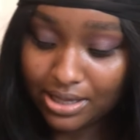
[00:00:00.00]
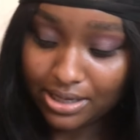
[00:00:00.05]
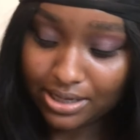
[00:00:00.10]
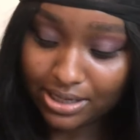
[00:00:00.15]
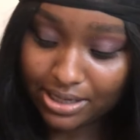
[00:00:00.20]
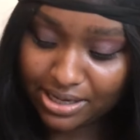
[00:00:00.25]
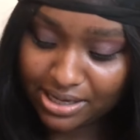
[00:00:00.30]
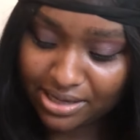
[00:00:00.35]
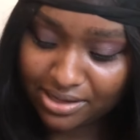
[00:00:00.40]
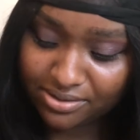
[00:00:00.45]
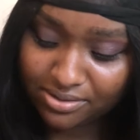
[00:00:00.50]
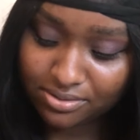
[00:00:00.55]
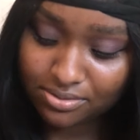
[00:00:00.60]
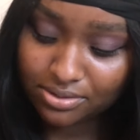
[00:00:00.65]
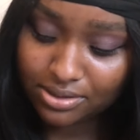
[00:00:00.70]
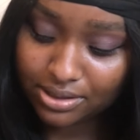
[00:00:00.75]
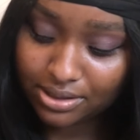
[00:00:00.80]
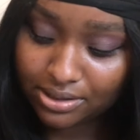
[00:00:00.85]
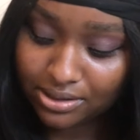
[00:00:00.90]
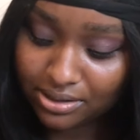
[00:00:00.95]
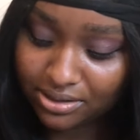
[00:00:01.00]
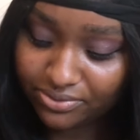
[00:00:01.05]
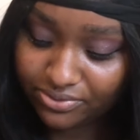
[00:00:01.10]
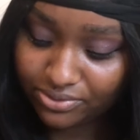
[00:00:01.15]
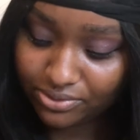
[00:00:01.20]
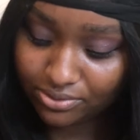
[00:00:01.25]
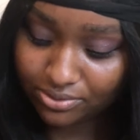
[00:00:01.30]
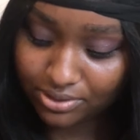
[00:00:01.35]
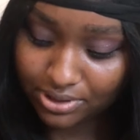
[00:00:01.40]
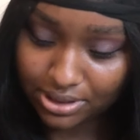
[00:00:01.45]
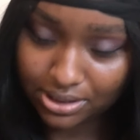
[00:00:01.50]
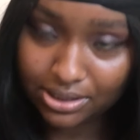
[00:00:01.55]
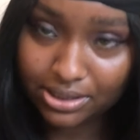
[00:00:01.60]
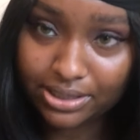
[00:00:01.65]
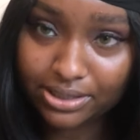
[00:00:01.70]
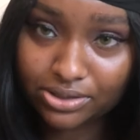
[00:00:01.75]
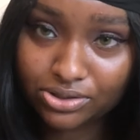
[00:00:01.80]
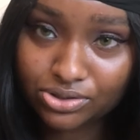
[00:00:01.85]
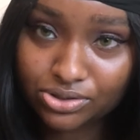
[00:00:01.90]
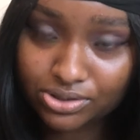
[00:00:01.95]
And you can, if you need
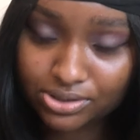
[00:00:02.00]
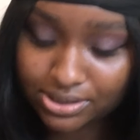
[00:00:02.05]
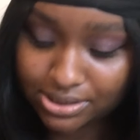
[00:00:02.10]
extra